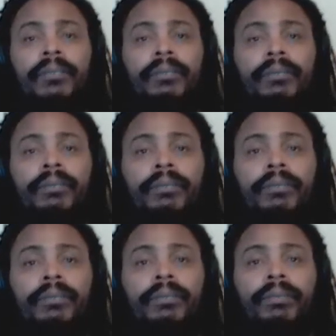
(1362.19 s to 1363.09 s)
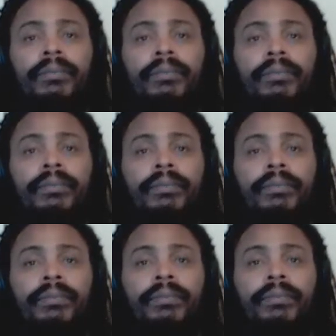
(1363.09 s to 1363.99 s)

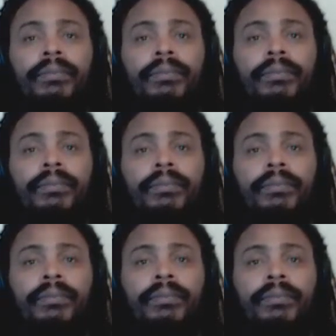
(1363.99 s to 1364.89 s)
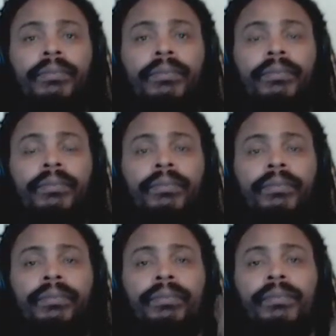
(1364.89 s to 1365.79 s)

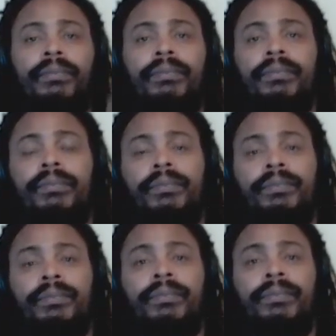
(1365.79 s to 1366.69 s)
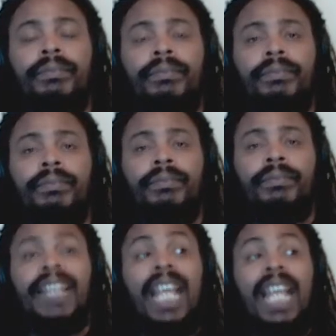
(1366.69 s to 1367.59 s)
No one is speaking in this clip.